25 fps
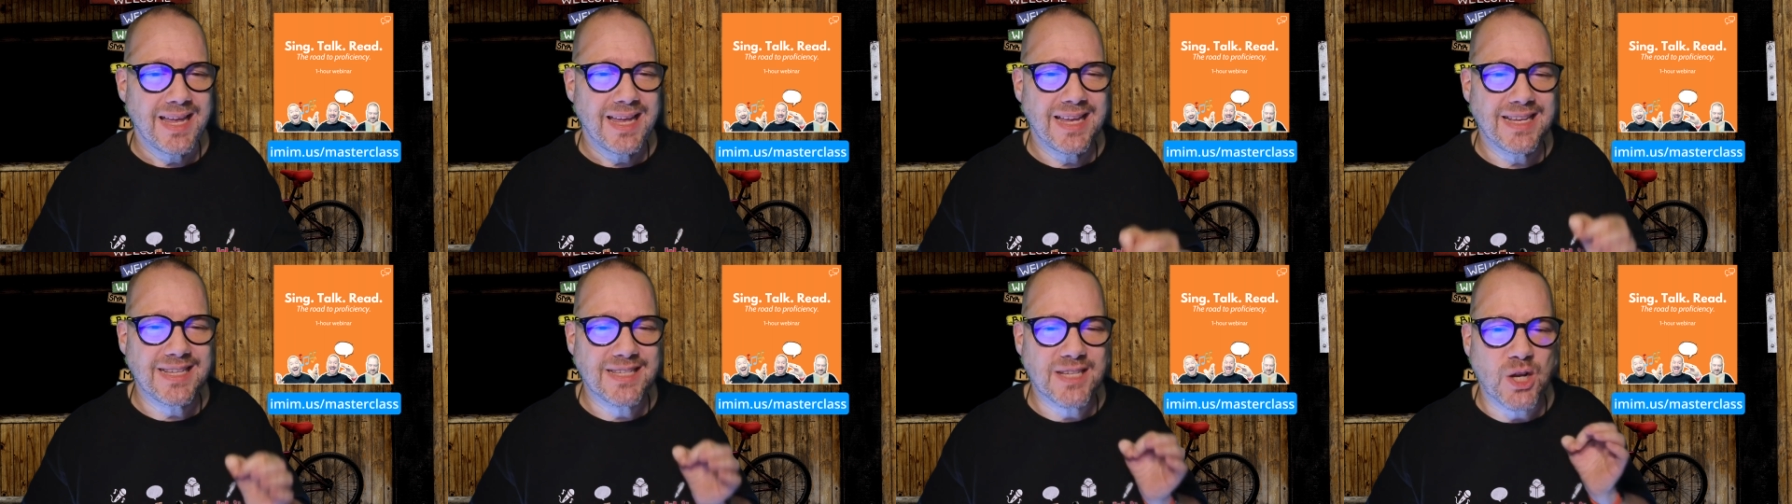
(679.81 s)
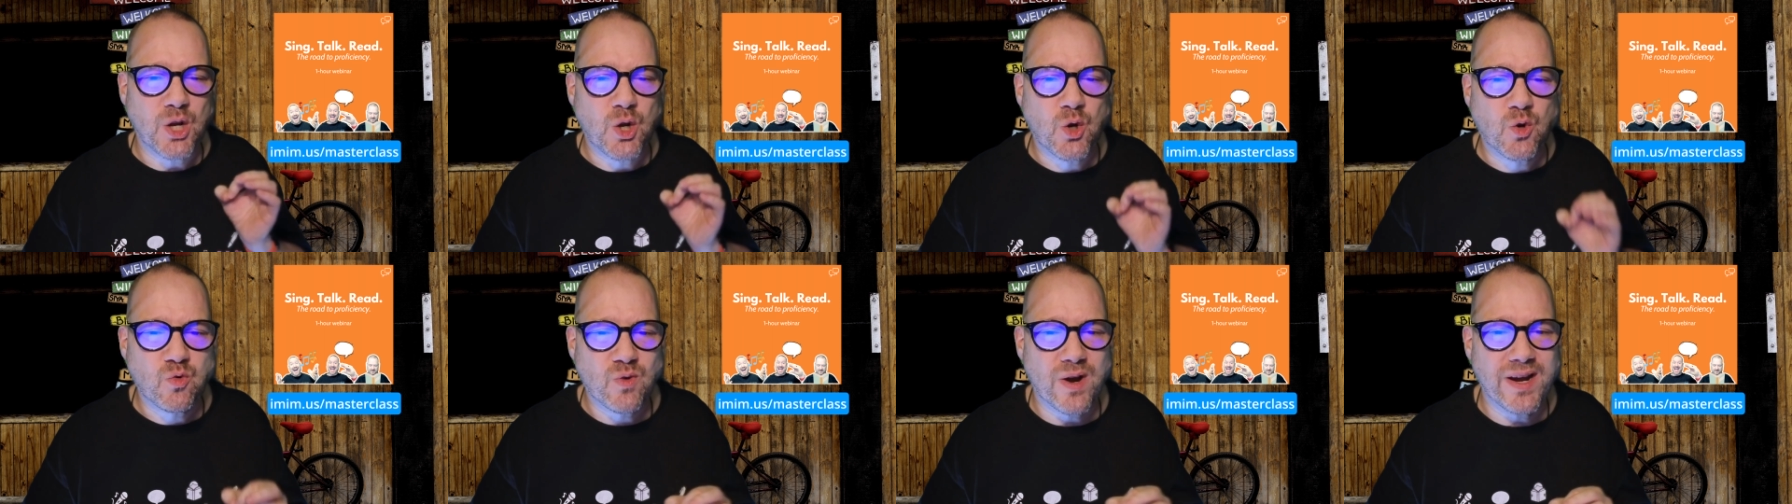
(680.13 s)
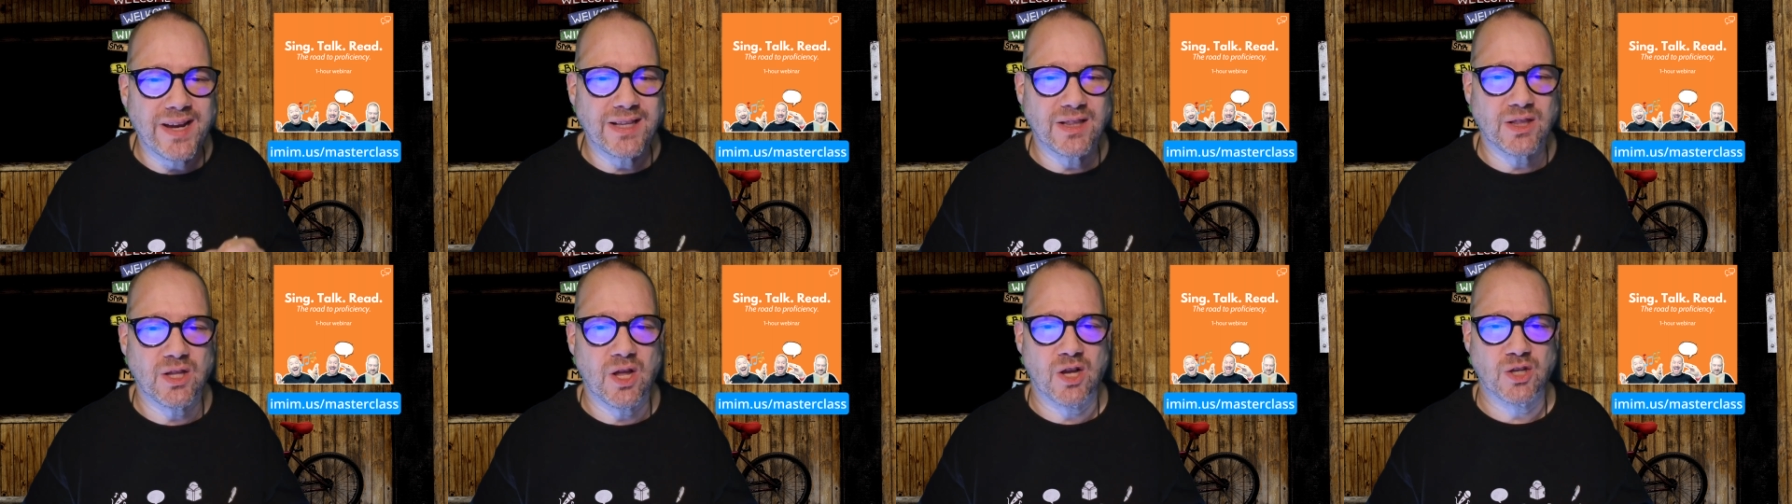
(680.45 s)
is a
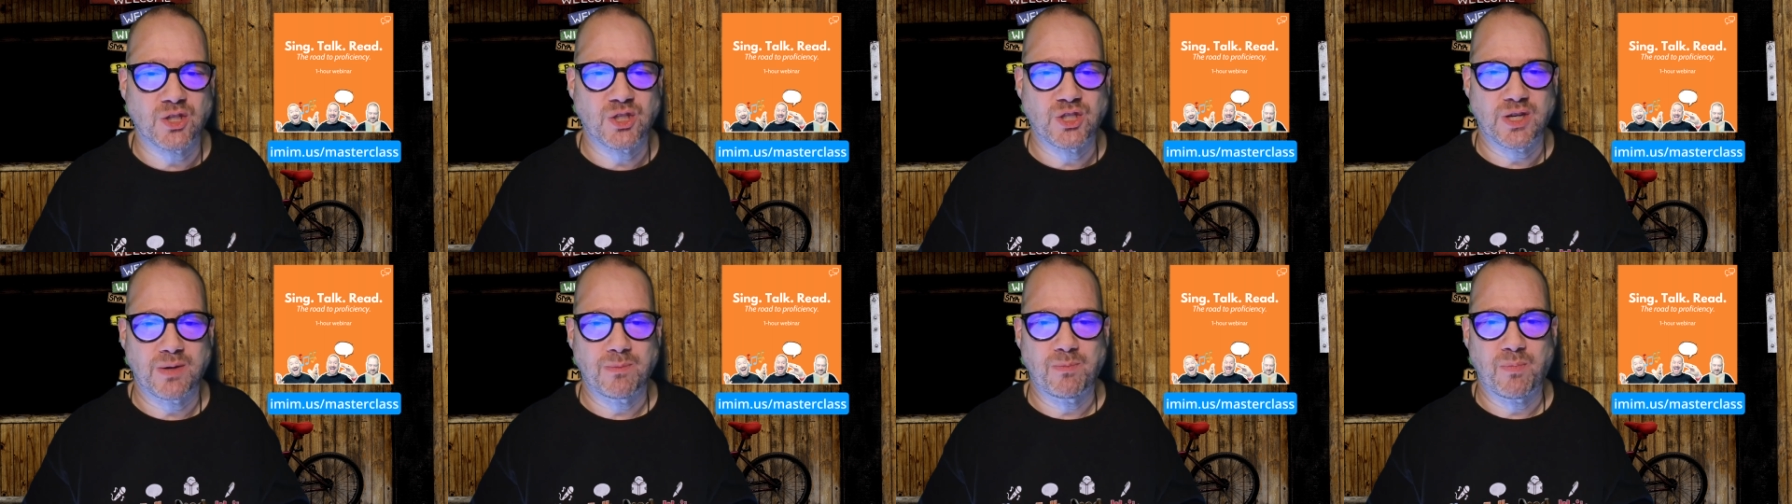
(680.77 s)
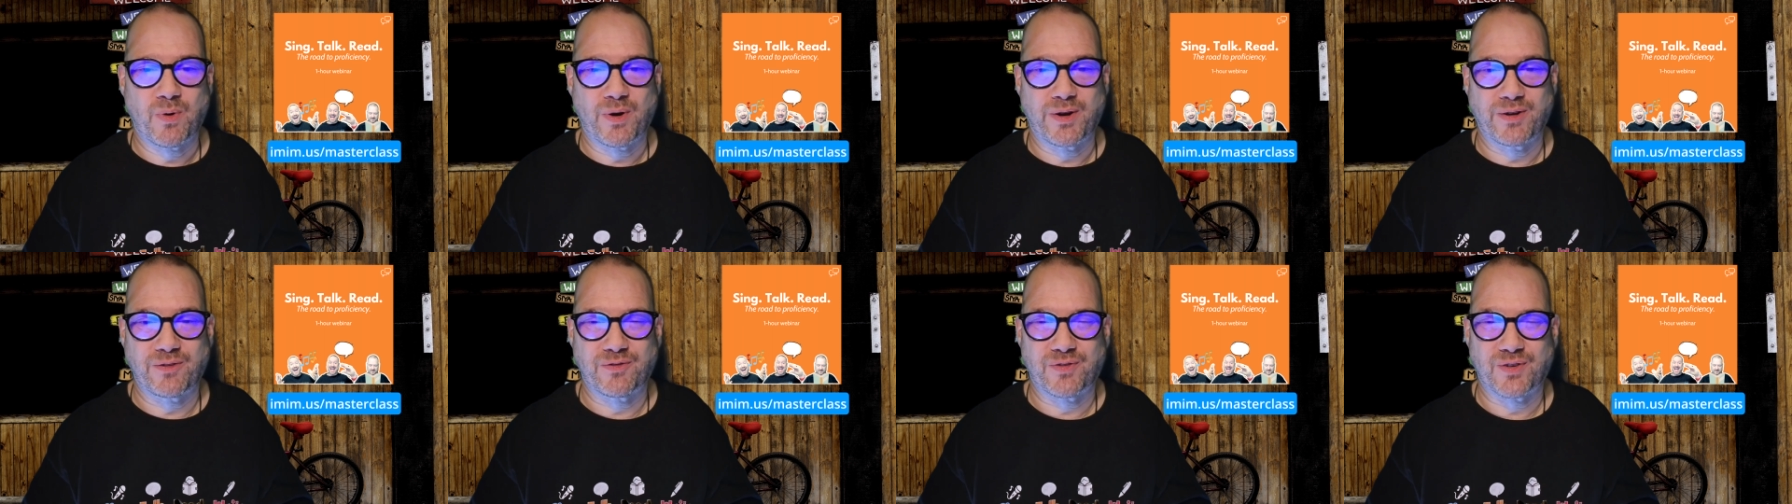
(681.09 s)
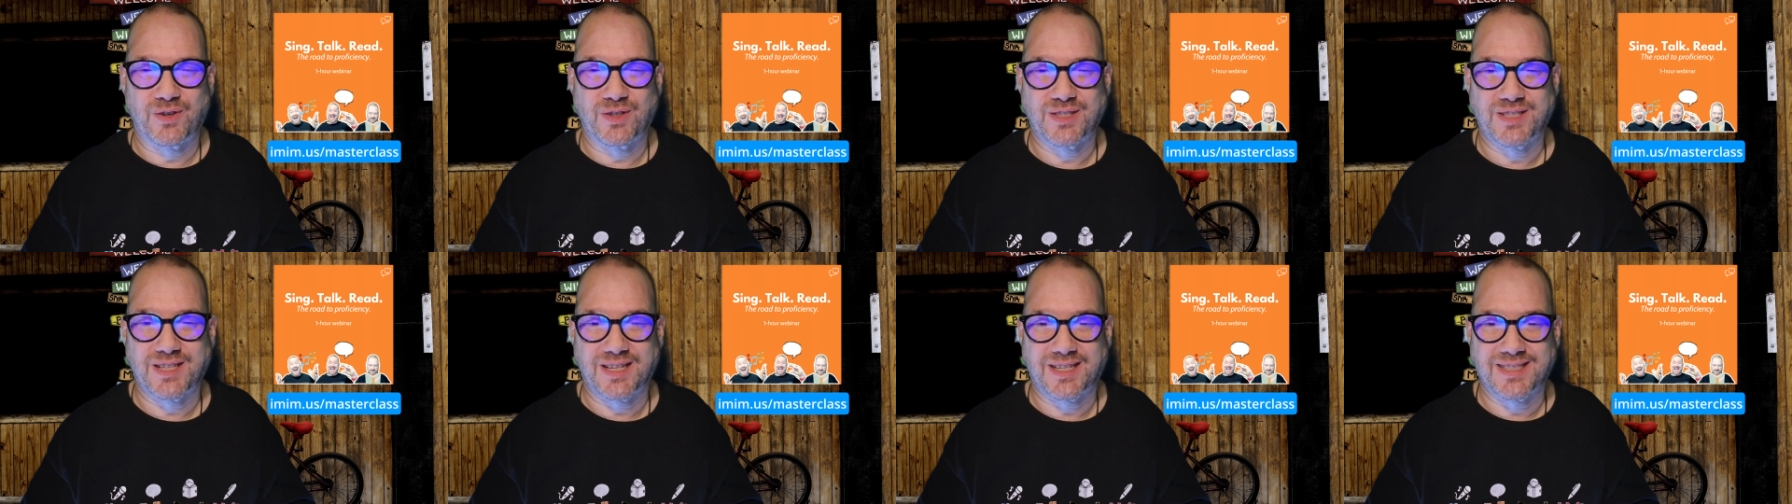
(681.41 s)
great launching point
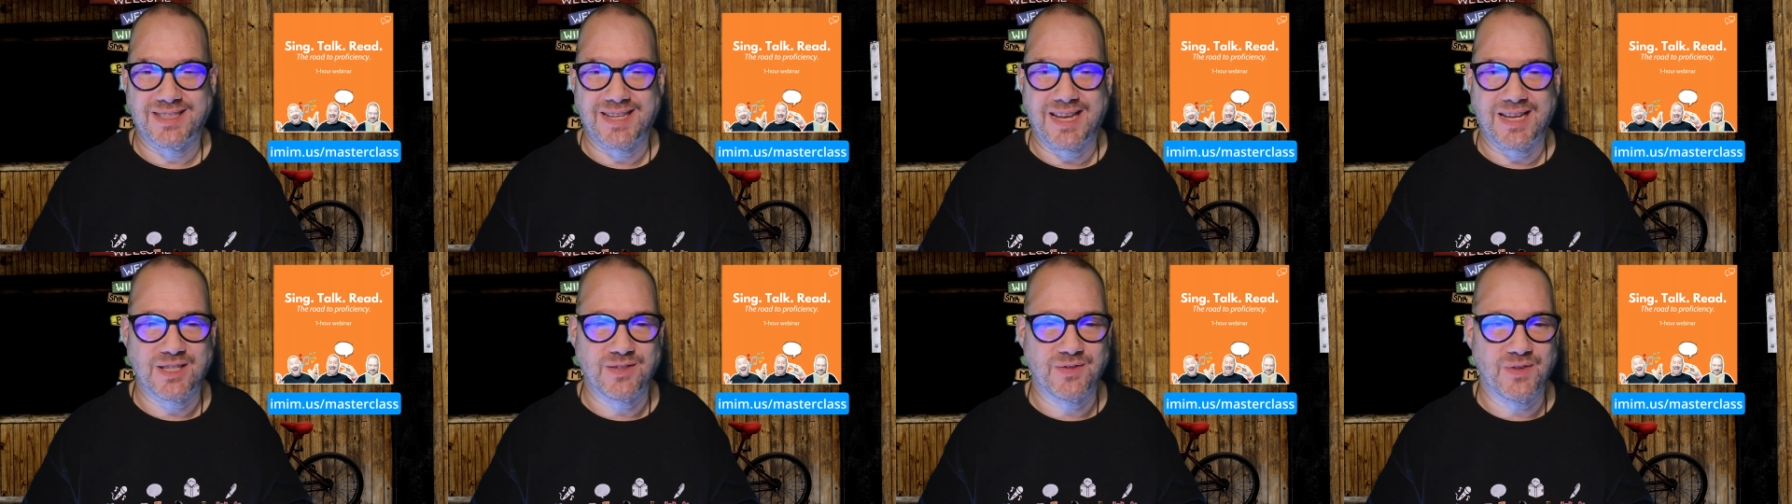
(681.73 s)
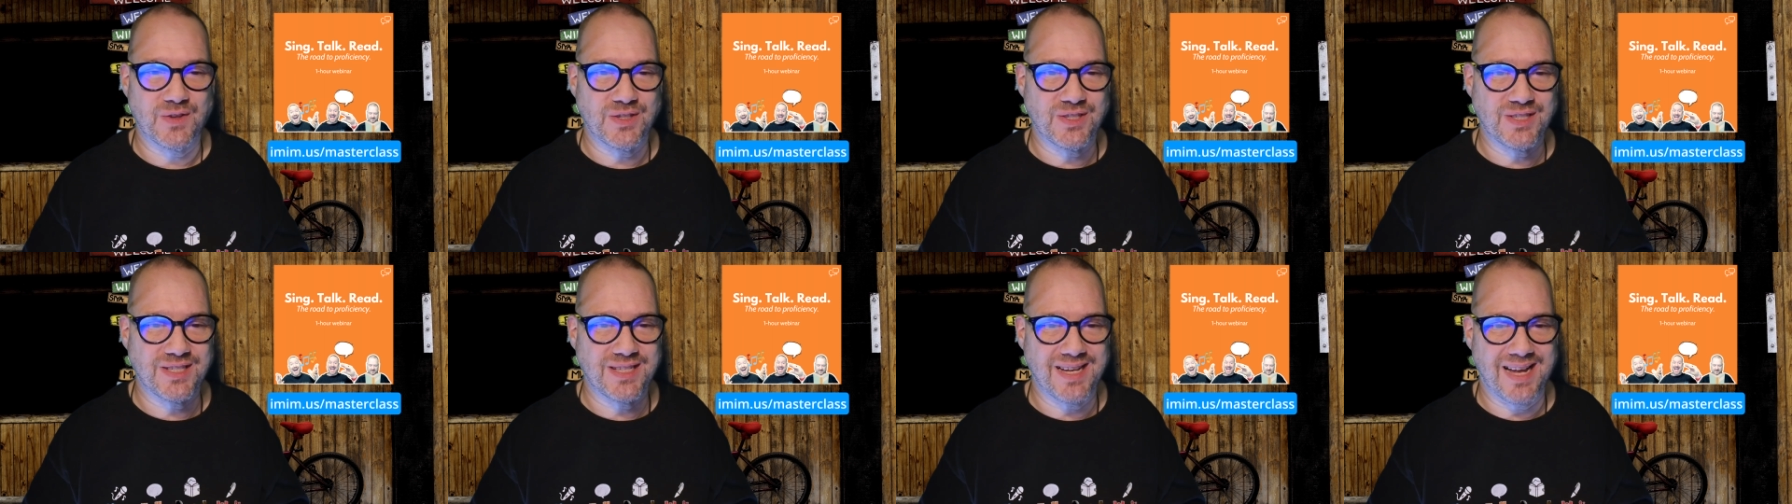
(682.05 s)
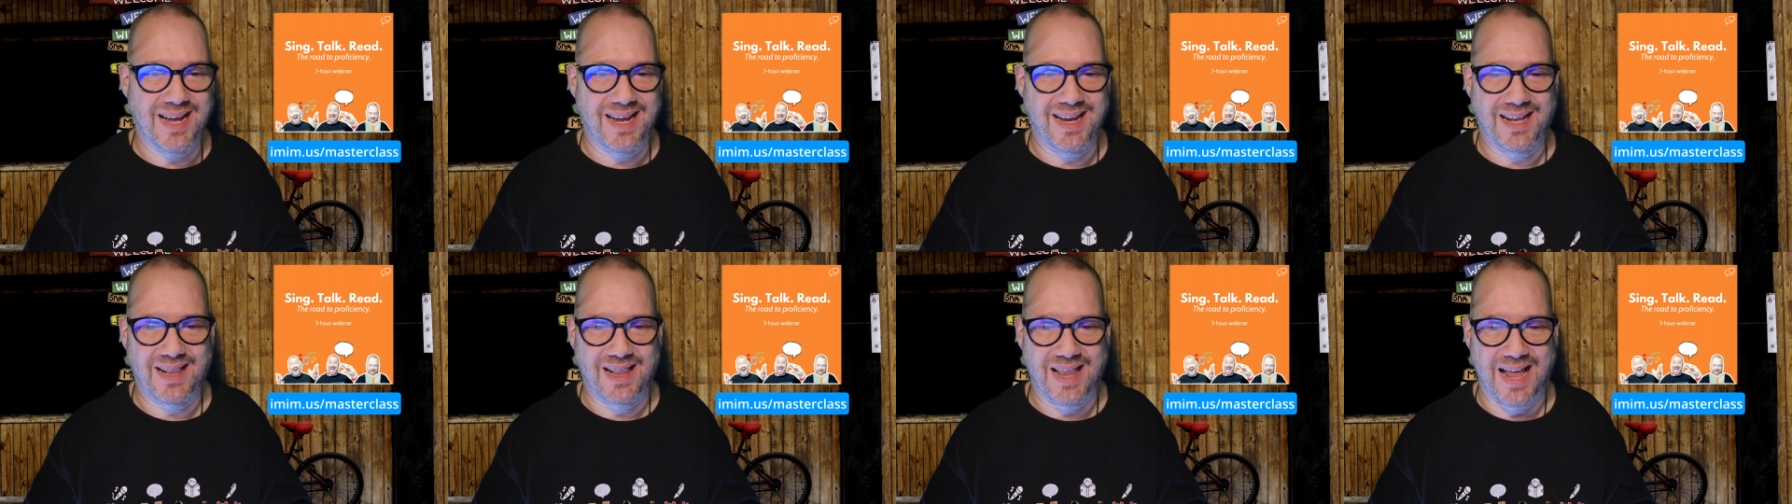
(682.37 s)
for a successful
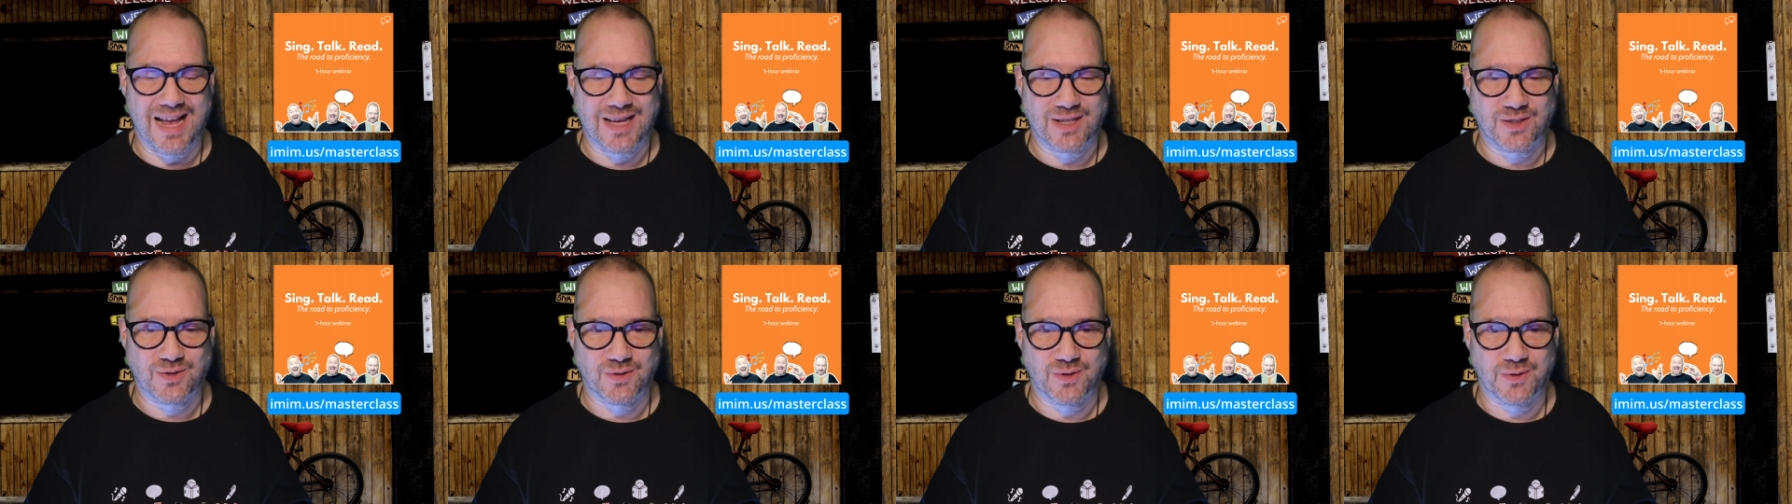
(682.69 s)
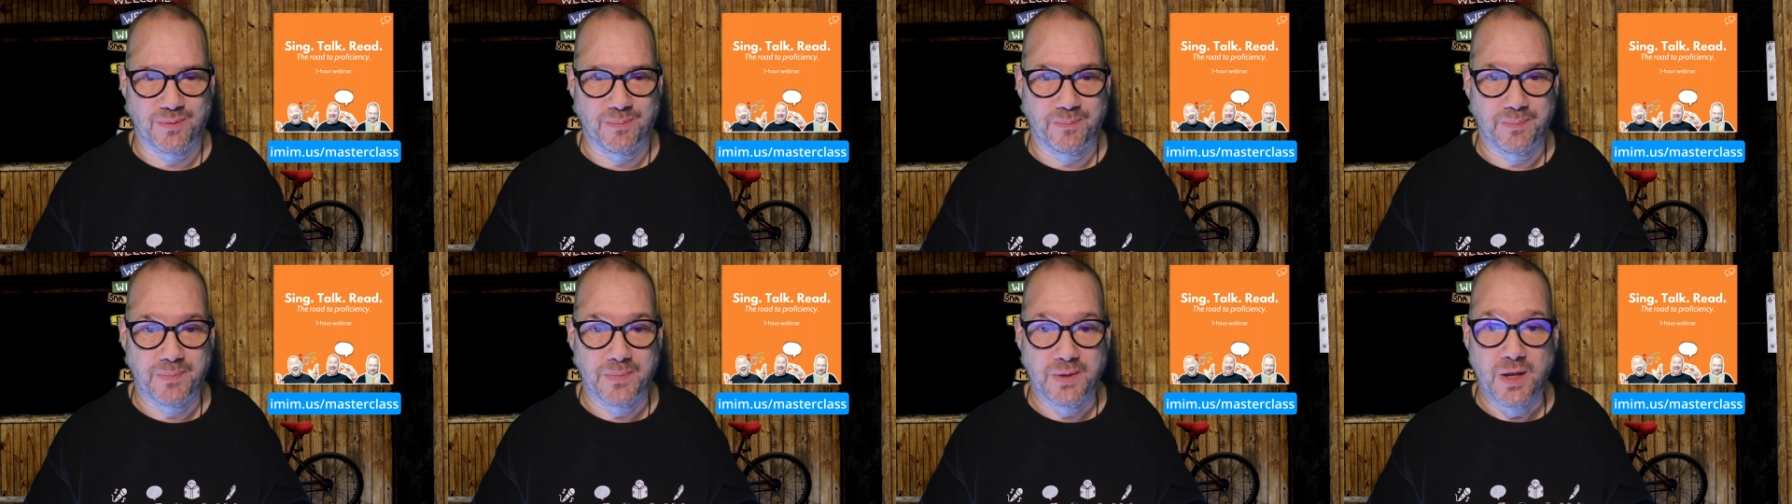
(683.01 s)
CI classroom.